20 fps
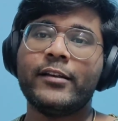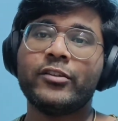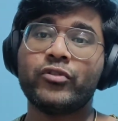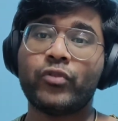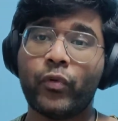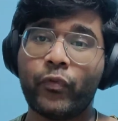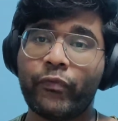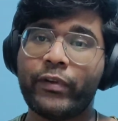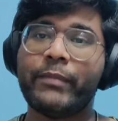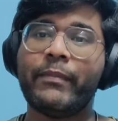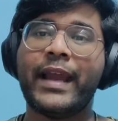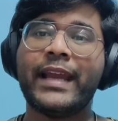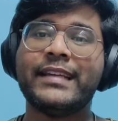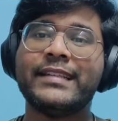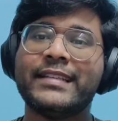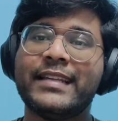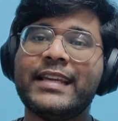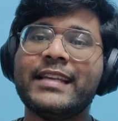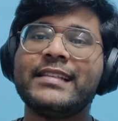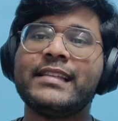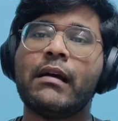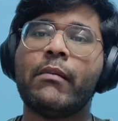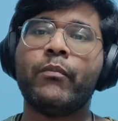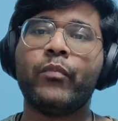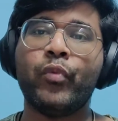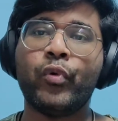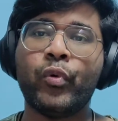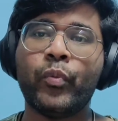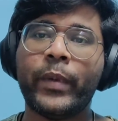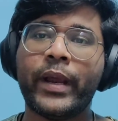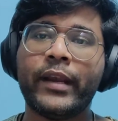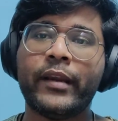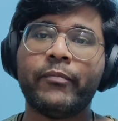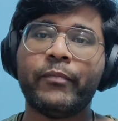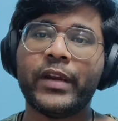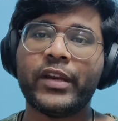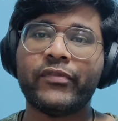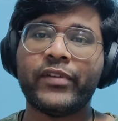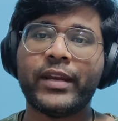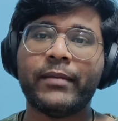So we might see some
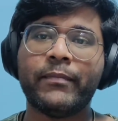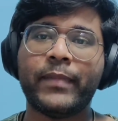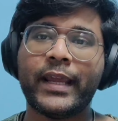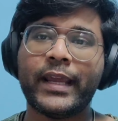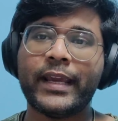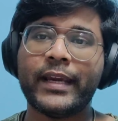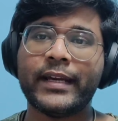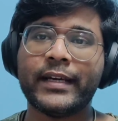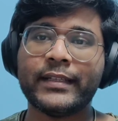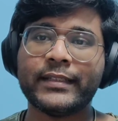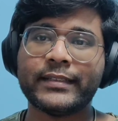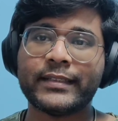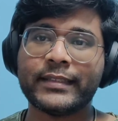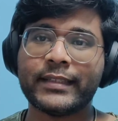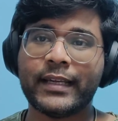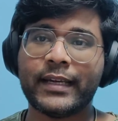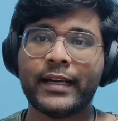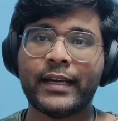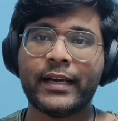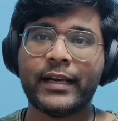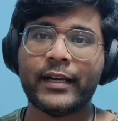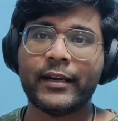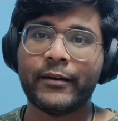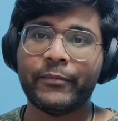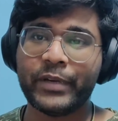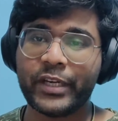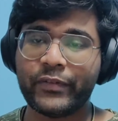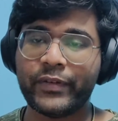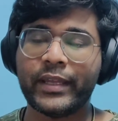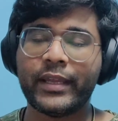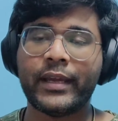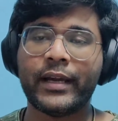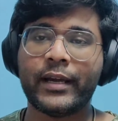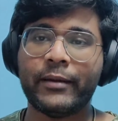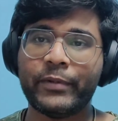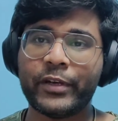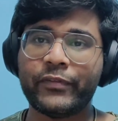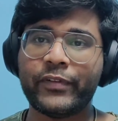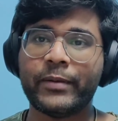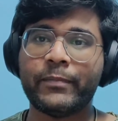movement between players,
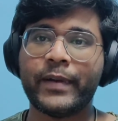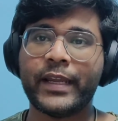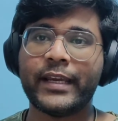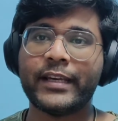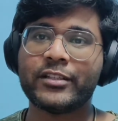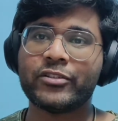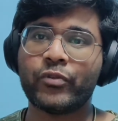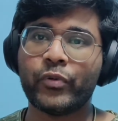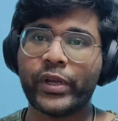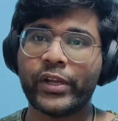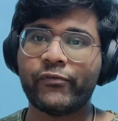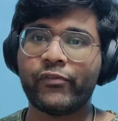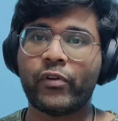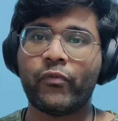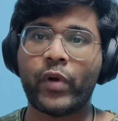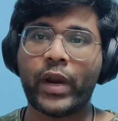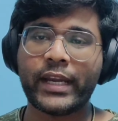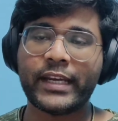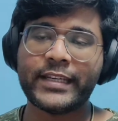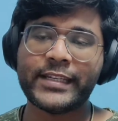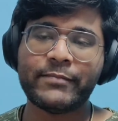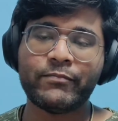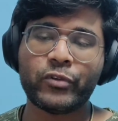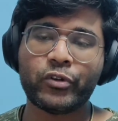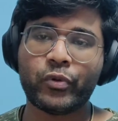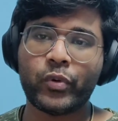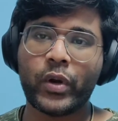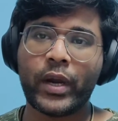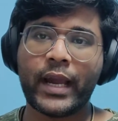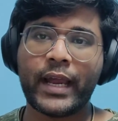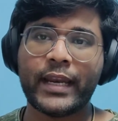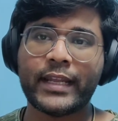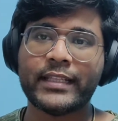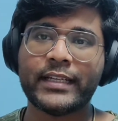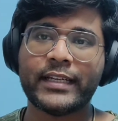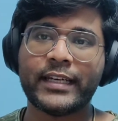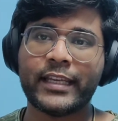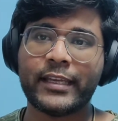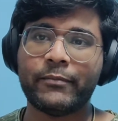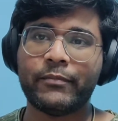between players going from one team to
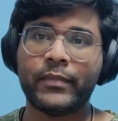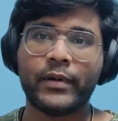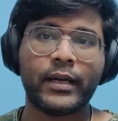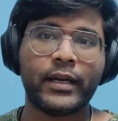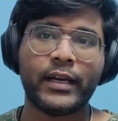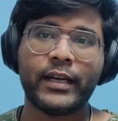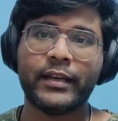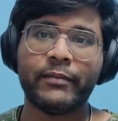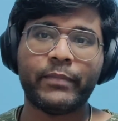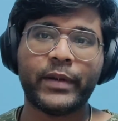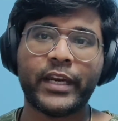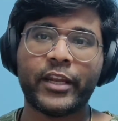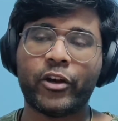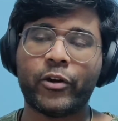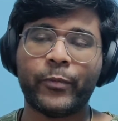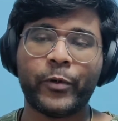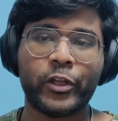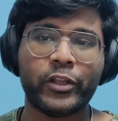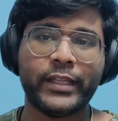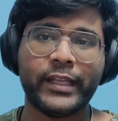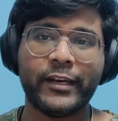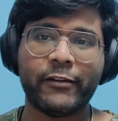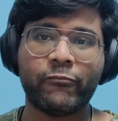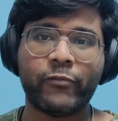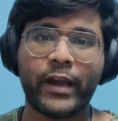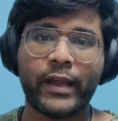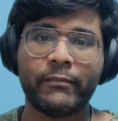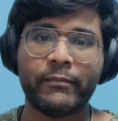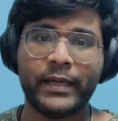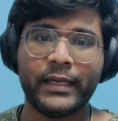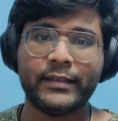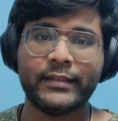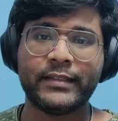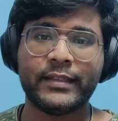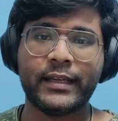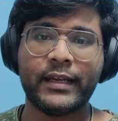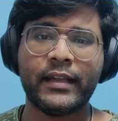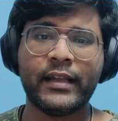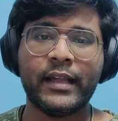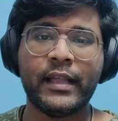another team, depending upon the
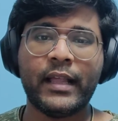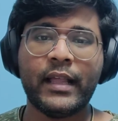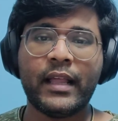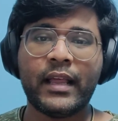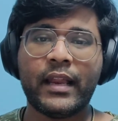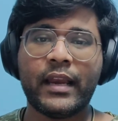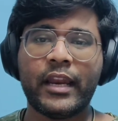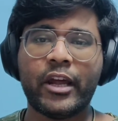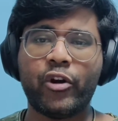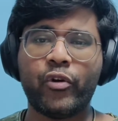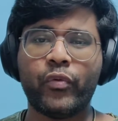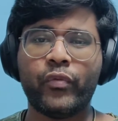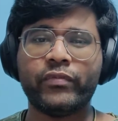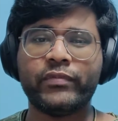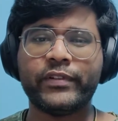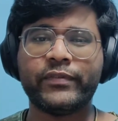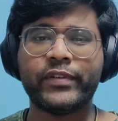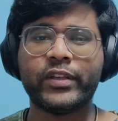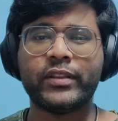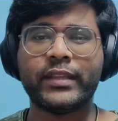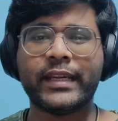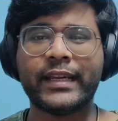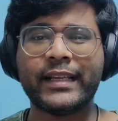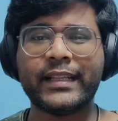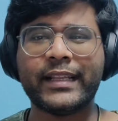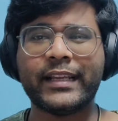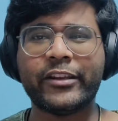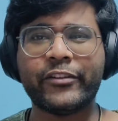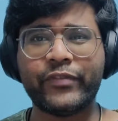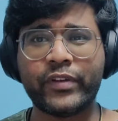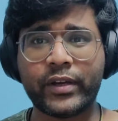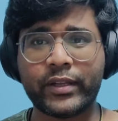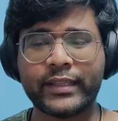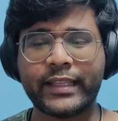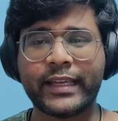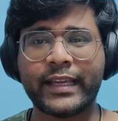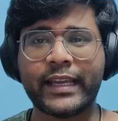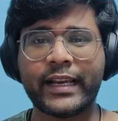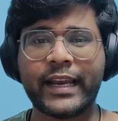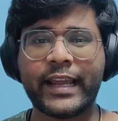requirements. Now, if you are
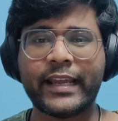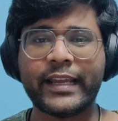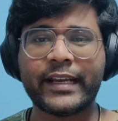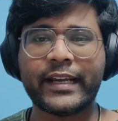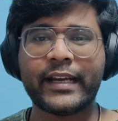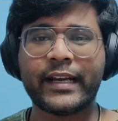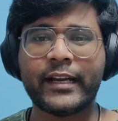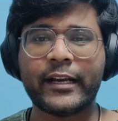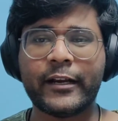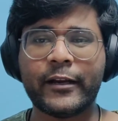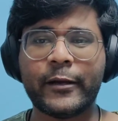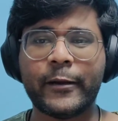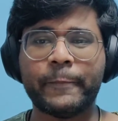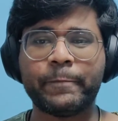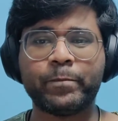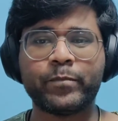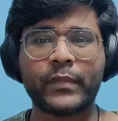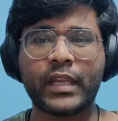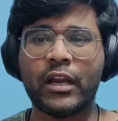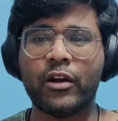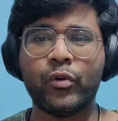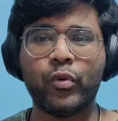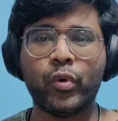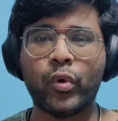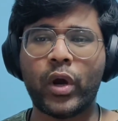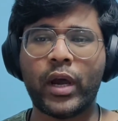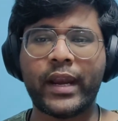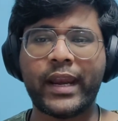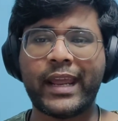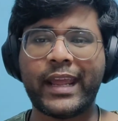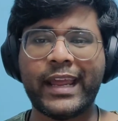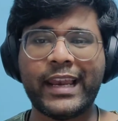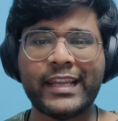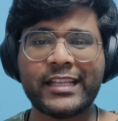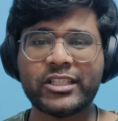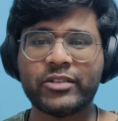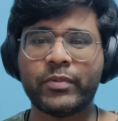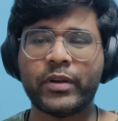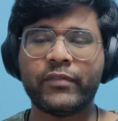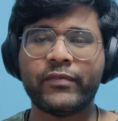thinking like who are
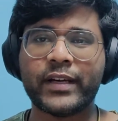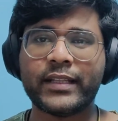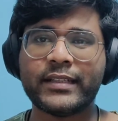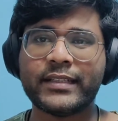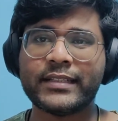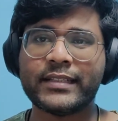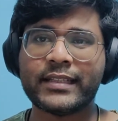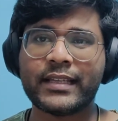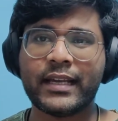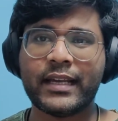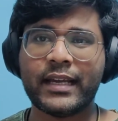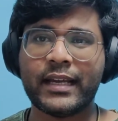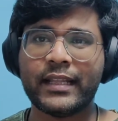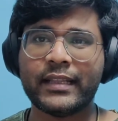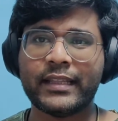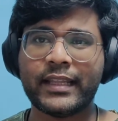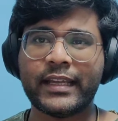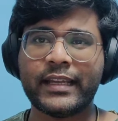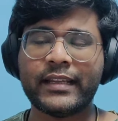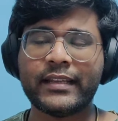eligible for this I